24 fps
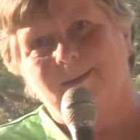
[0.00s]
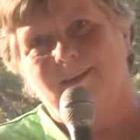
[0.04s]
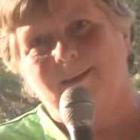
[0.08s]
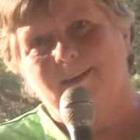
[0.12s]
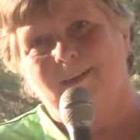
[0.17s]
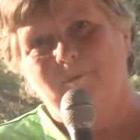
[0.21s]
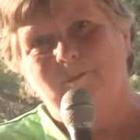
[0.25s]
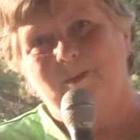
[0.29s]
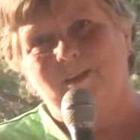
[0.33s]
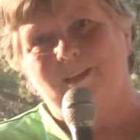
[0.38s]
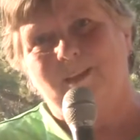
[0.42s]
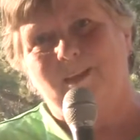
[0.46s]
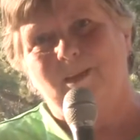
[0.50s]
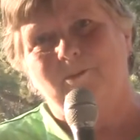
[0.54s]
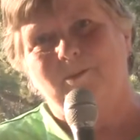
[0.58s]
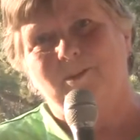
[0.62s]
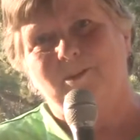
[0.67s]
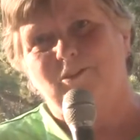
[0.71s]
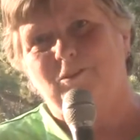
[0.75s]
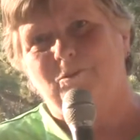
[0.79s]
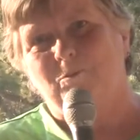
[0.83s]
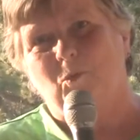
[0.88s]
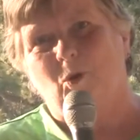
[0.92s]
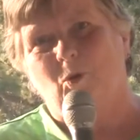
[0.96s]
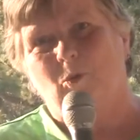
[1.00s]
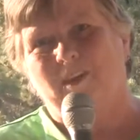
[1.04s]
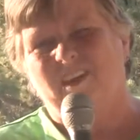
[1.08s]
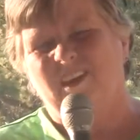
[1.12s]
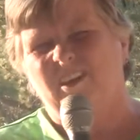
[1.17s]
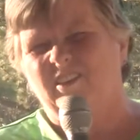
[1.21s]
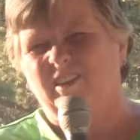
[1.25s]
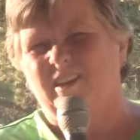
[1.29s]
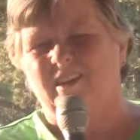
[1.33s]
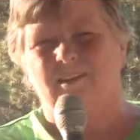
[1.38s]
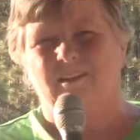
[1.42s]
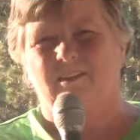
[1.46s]
I mean, he would smoke,
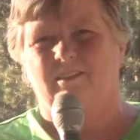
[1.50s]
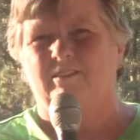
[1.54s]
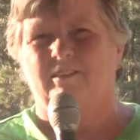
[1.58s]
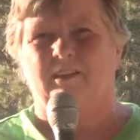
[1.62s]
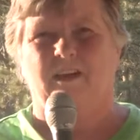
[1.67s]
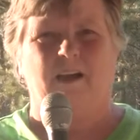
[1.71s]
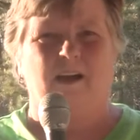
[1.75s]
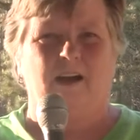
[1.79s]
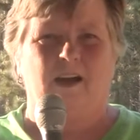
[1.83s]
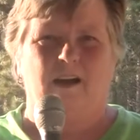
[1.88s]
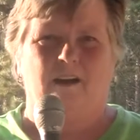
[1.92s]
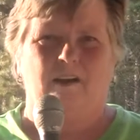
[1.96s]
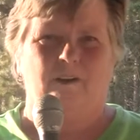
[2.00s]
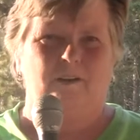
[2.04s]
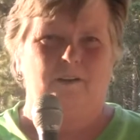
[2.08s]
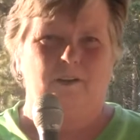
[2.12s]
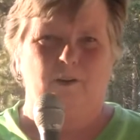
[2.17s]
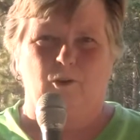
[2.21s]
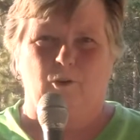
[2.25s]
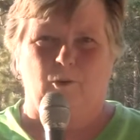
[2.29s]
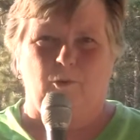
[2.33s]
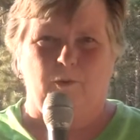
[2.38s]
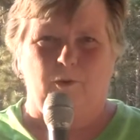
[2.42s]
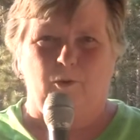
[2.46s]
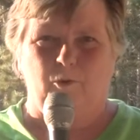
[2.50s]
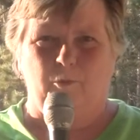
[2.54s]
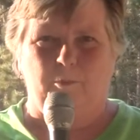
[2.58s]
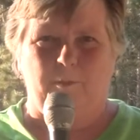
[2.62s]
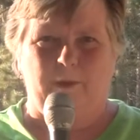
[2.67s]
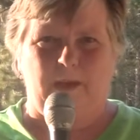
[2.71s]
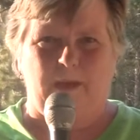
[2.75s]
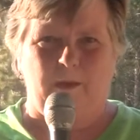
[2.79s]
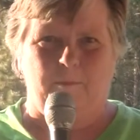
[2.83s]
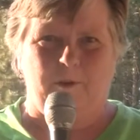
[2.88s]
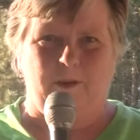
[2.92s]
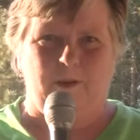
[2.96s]
he'd get a cigar, you know, a new
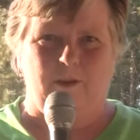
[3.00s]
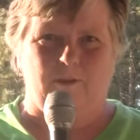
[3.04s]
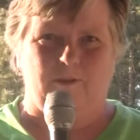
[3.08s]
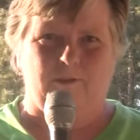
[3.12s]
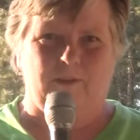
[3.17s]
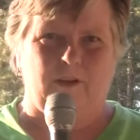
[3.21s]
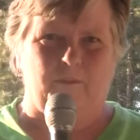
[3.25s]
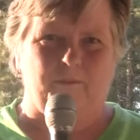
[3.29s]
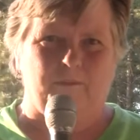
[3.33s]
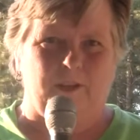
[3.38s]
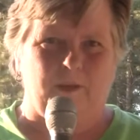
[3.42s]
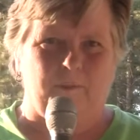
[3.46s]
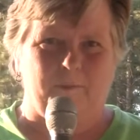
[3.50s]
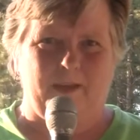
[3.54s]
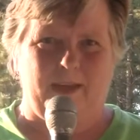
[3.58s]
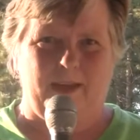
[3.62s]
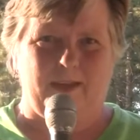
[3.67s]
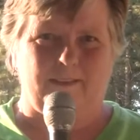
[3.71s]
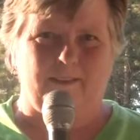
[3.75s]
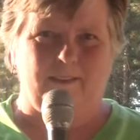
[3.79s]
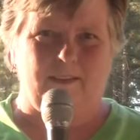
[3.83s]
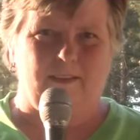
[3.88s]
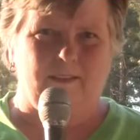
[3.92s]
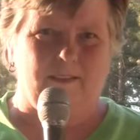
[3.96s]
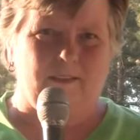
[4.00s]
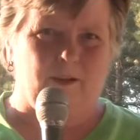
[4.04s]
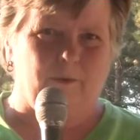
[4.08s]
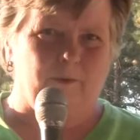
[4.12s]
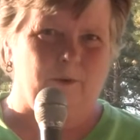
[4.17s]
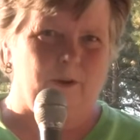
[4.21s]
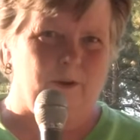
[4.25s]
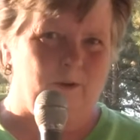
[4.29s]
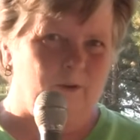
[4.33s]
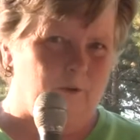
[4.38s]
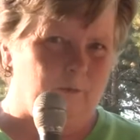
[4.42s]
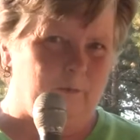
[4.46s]
baby or something. Back then there
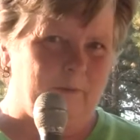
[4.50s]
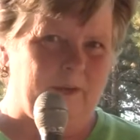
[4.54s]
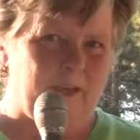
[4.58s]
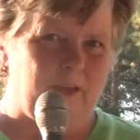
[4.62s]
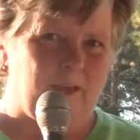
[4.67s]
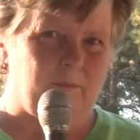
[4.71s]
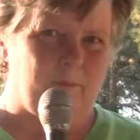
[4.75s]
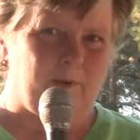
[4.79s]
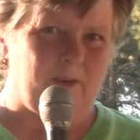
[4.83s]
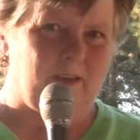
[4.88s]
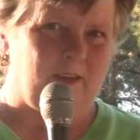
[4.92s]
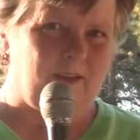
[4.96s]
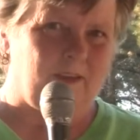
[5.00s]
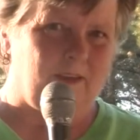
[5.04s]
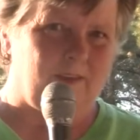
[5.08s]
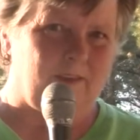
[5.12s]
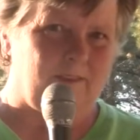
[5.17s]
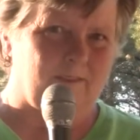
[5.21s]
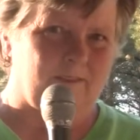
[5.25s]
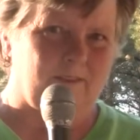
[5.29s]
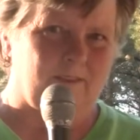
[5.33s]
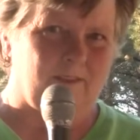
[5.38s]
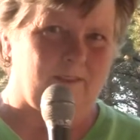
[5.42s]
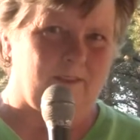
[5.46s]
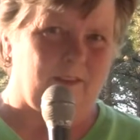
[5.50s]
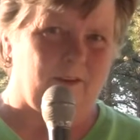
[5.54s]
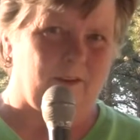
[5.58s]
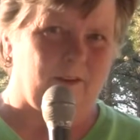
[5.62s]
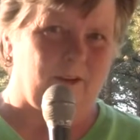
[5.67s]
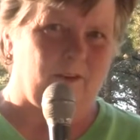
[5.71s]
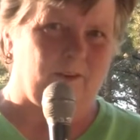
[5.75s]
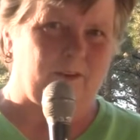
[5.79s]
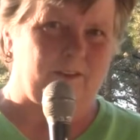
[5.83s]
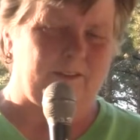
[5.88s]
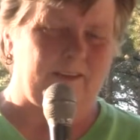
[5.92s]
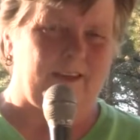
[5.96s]
were new babies and they would
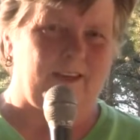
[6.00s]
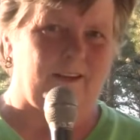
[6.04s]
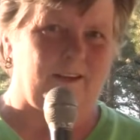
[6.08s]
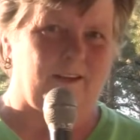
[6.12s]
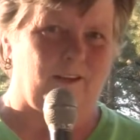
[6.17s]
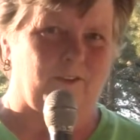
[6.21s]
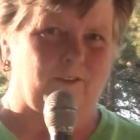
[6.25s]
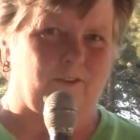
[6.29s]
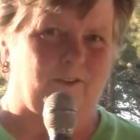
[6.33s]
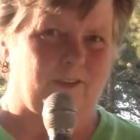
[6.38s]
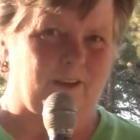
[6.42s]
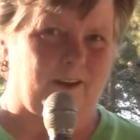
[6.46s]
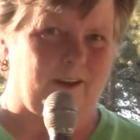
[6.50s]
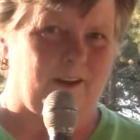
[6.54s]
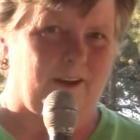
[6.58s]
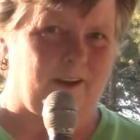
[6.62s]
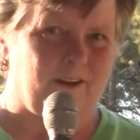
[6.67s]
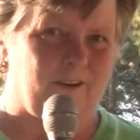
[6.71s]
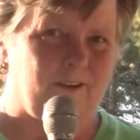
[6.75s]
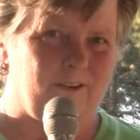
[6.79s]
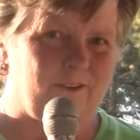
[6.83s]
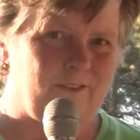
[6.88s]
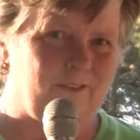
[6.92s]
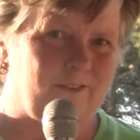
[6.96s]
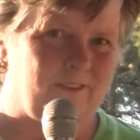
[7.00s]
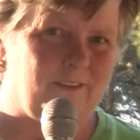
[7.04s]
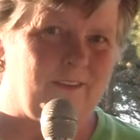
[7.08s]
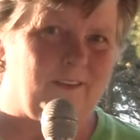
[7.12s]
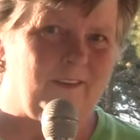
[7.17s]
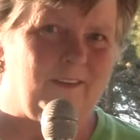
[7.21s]
always hand out cigars.